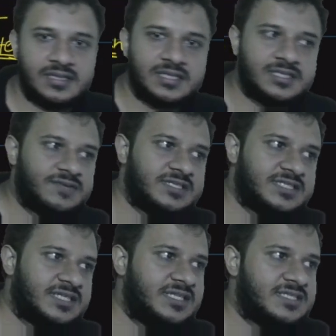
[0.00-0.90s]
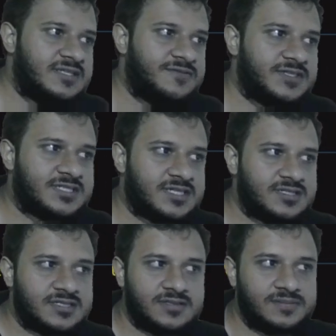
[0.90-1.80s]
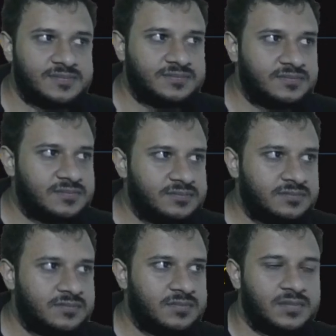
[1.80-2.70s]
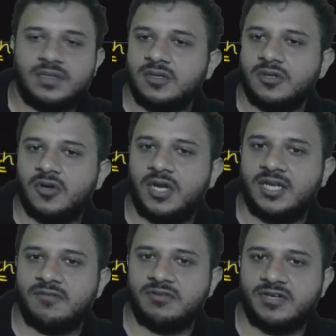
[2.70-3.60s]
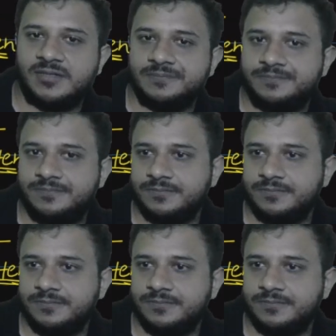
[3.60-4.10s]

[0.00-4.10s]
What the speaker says: 31, 10 is the first answer. Got it, everyone?